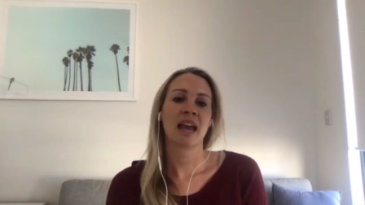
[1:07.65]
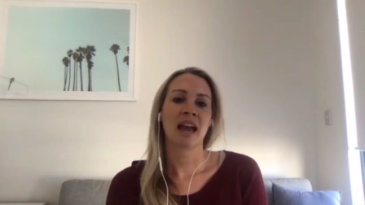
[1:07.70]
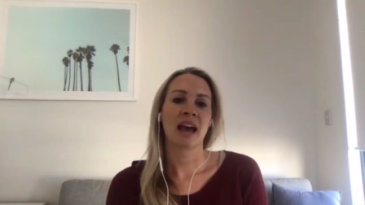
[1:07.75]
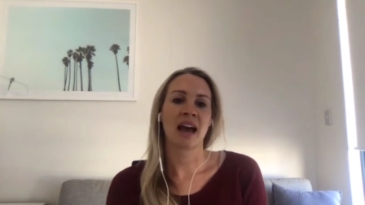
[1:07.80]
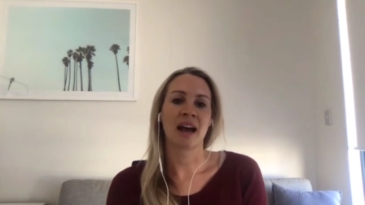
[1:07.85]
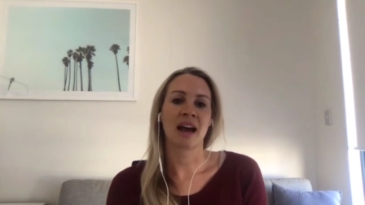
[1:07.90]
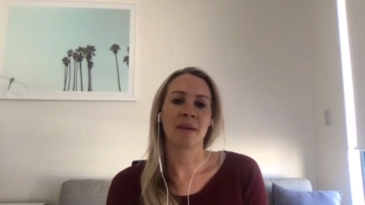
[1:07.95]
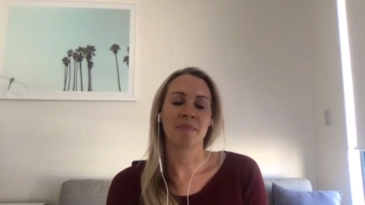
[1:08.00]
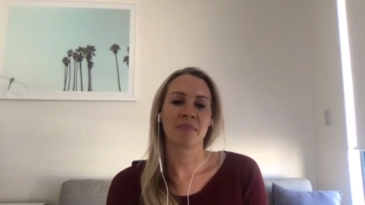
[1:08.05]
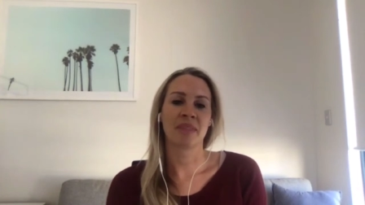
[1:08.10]

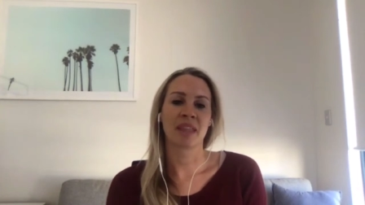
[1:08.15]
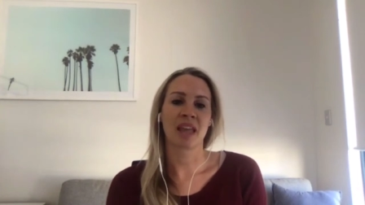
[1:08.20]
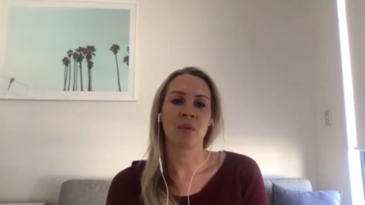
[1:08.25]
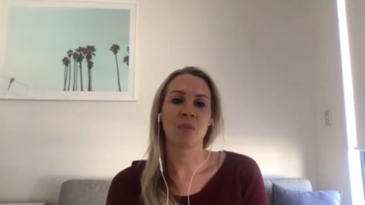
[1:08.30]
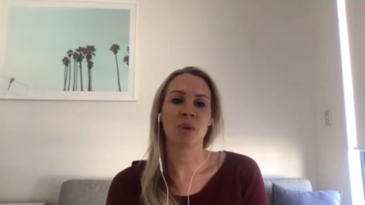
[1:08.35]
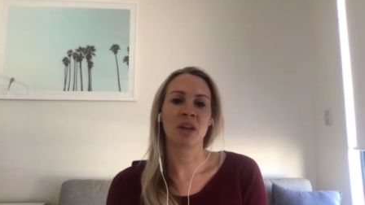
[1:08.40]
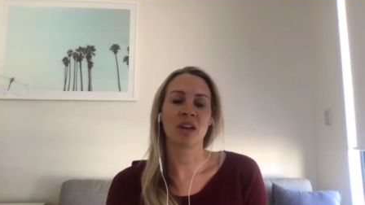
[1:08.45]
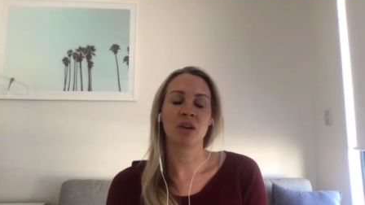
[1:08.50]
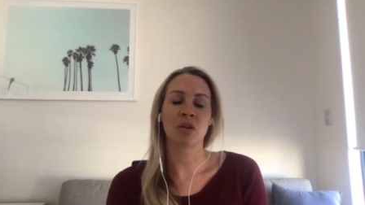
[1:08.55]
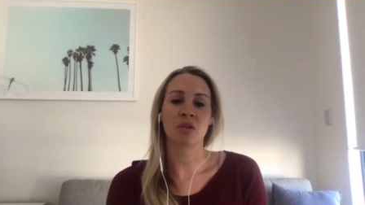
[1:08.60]
Um, and
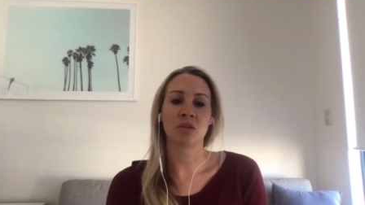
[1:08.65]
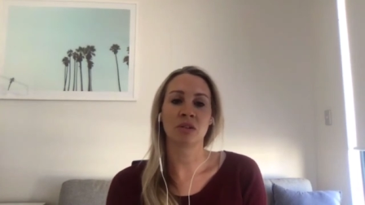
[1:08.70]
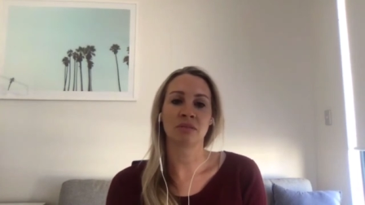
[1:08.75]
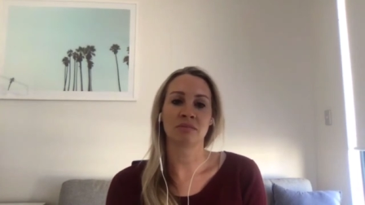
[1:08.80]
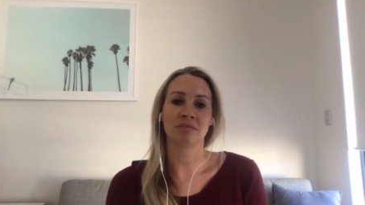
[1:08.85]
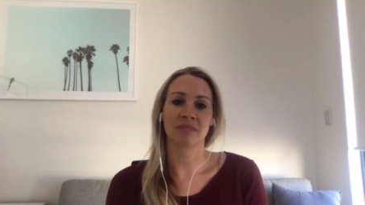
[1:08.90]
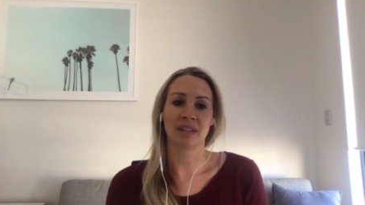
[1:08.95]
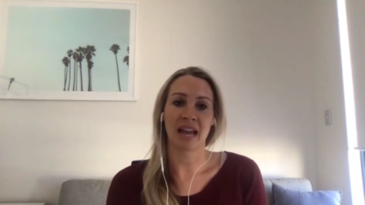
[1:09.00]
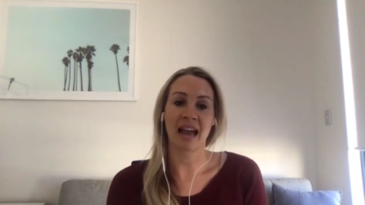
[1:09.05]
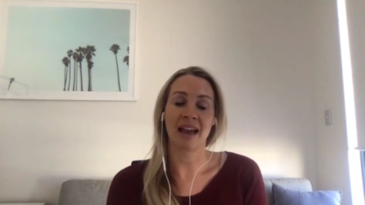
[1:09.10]
we all
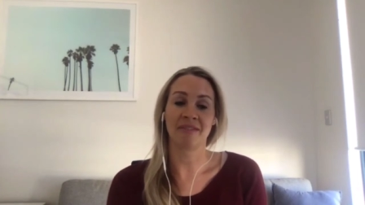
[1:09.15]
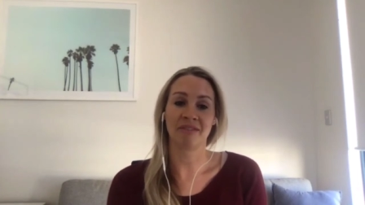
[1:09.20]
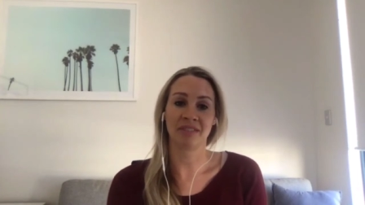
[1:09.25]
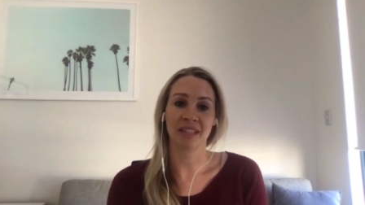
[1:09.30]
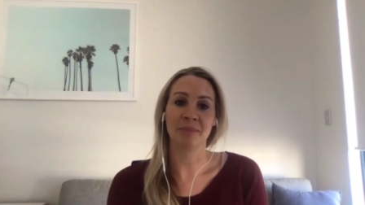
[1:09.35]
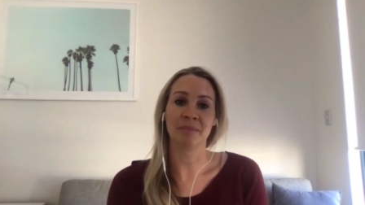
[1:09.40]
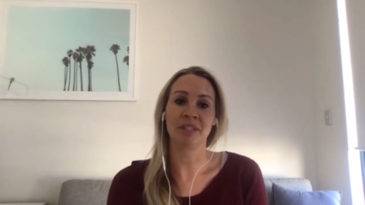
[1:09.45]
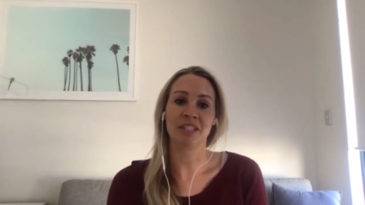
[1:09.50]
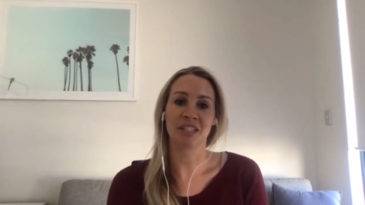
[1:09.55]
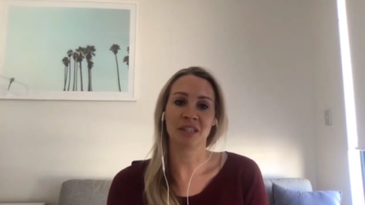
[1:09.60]
have
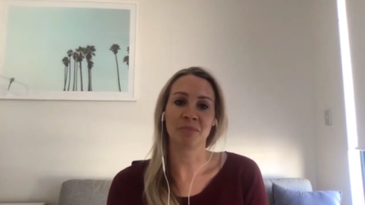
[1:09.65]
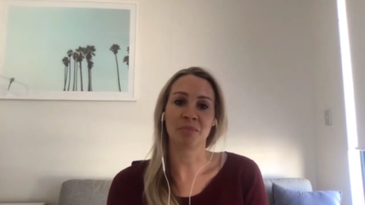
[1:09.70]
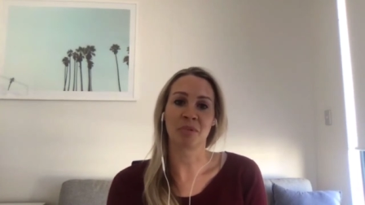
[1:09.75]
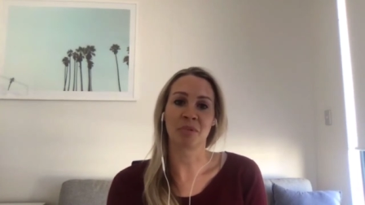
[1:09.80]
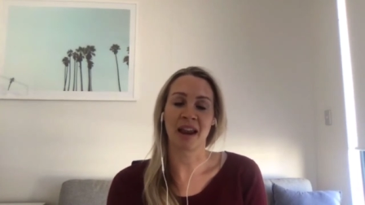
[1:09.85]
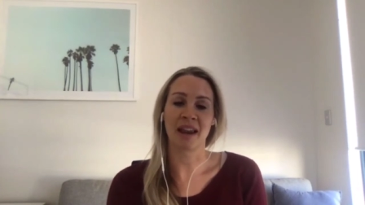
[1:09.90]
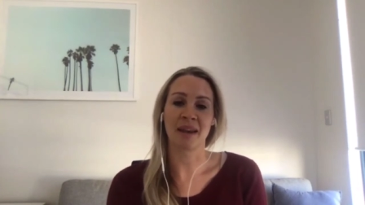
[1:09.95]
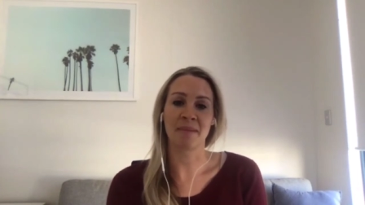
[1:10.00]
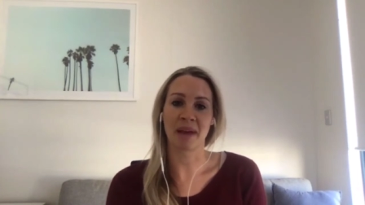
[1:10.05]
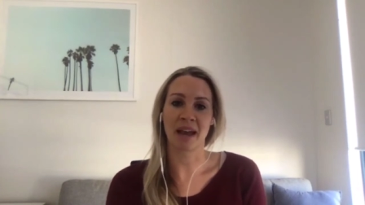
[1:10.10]
limited
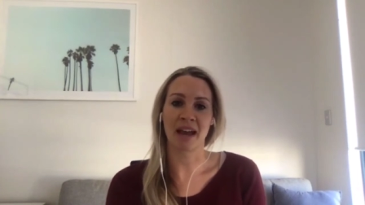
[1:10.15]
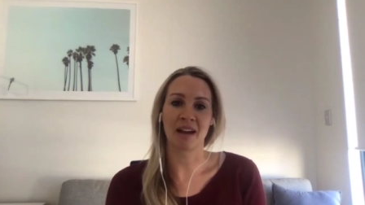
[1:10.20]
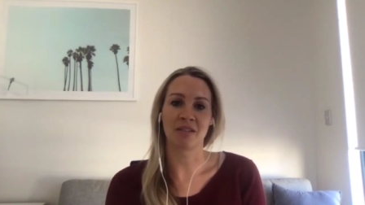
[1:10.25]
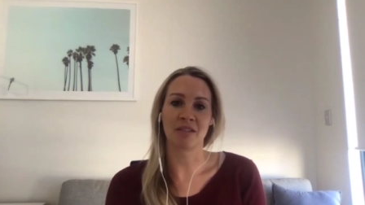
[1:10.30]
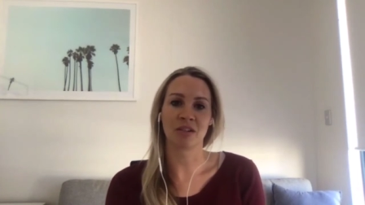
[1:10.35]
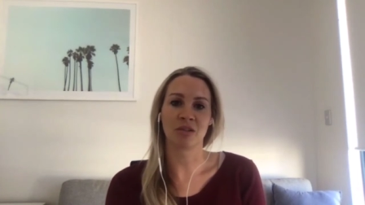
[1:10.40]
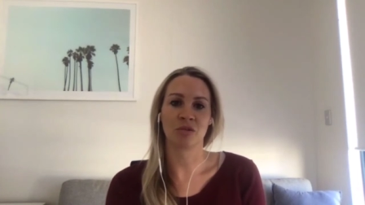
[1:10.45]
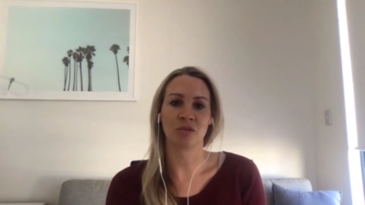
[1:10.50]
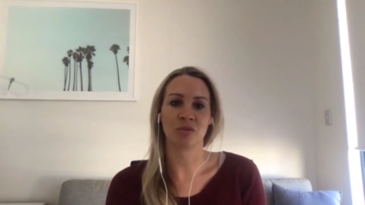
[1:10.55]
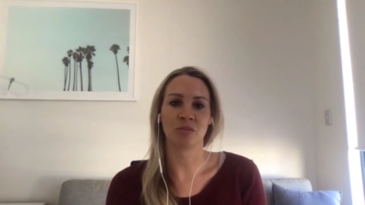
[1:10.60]
brain
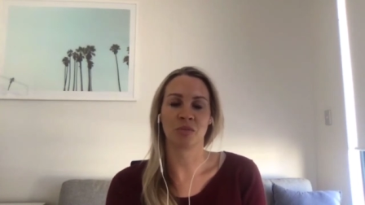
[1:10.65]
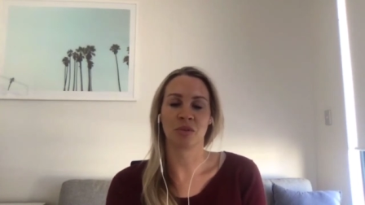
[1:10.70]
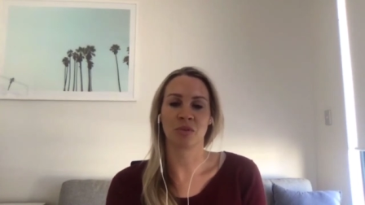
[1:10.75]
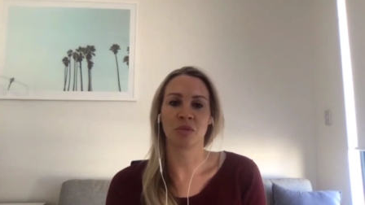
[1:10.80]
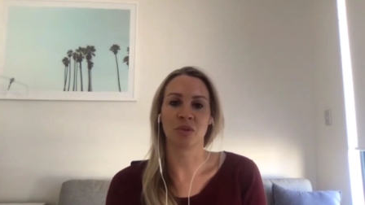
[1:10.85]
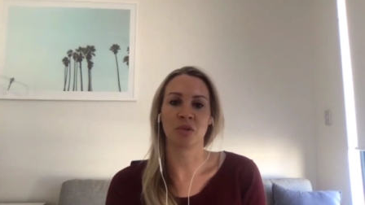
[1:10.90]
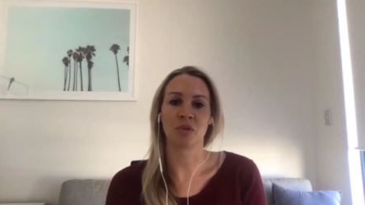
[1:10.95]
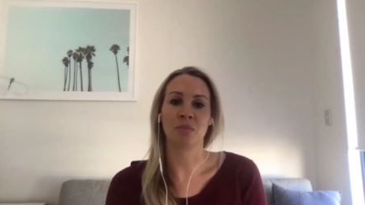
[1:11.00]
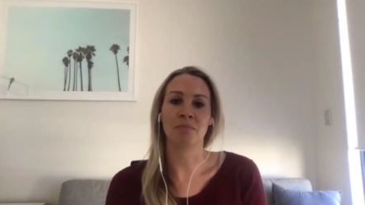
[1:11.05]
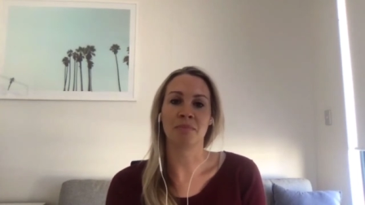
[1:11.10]
power or what we
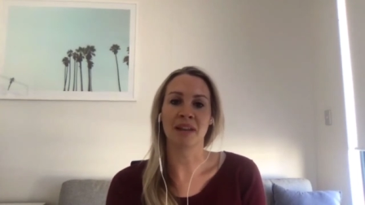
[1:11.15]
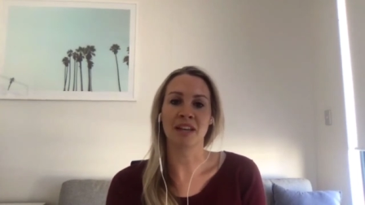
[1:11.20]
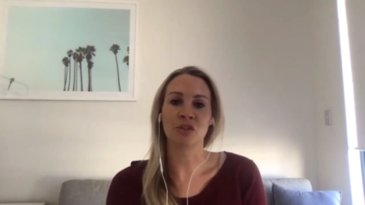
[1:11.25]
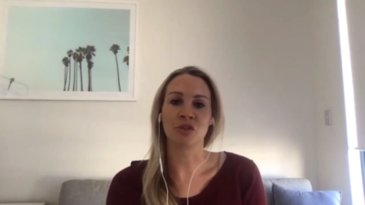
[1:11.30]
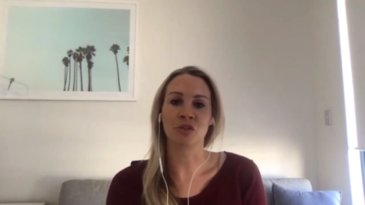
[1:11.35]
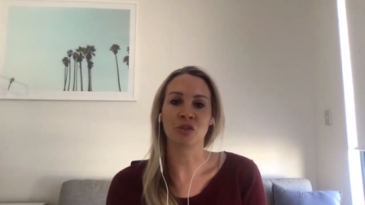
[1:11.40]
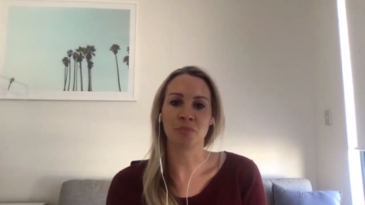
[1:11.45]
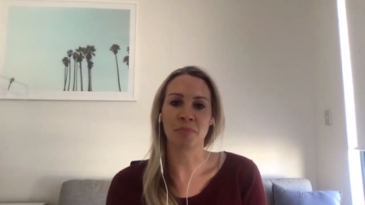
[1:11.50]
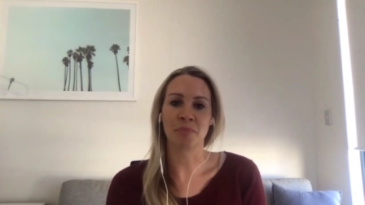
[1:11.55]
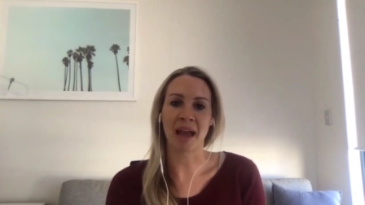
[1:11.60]
call
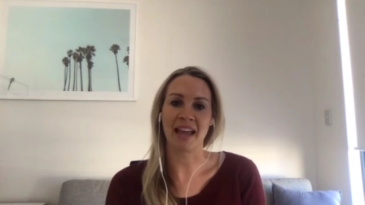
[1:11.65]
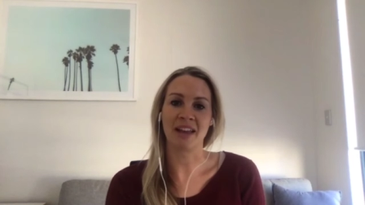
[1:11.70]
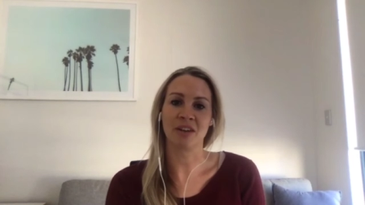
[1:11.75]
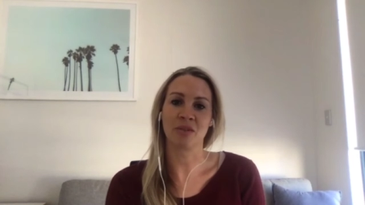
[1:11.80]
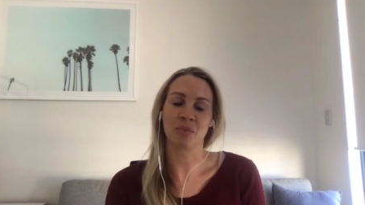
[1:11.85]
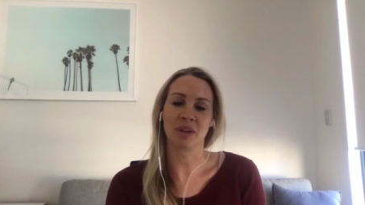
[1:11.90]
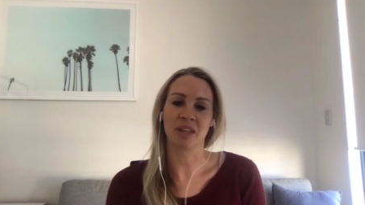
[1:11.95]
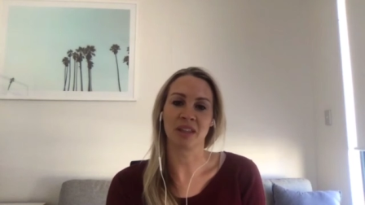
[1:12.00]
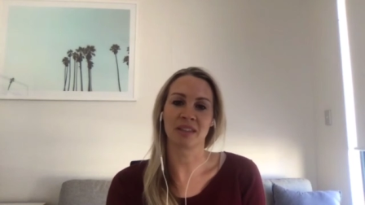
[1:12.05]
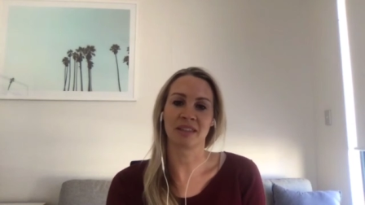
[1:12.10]
mental
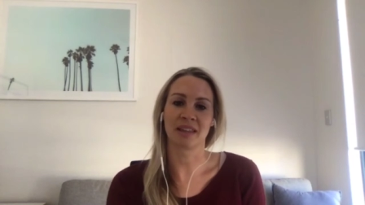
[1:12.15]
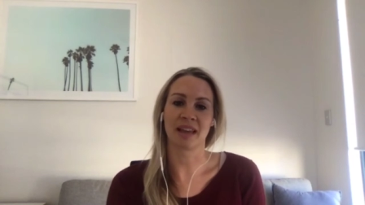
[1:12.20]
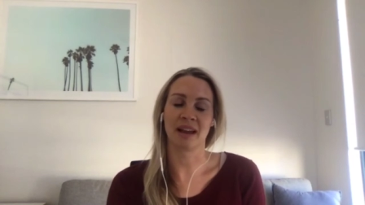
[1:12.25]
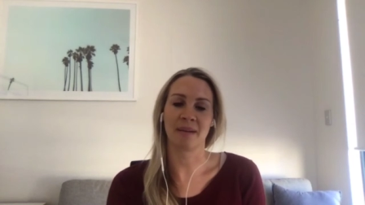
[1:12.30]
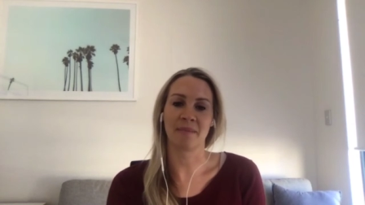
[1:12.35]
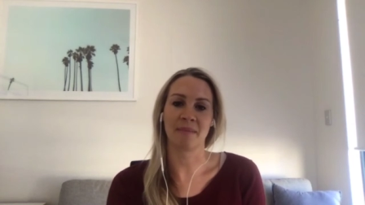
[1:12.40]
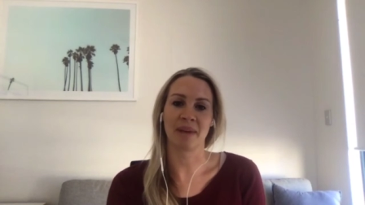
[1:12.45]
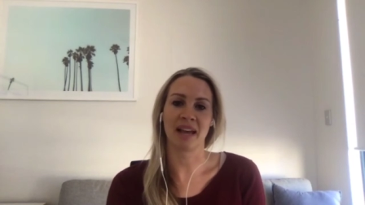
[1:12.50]
bandwidth um,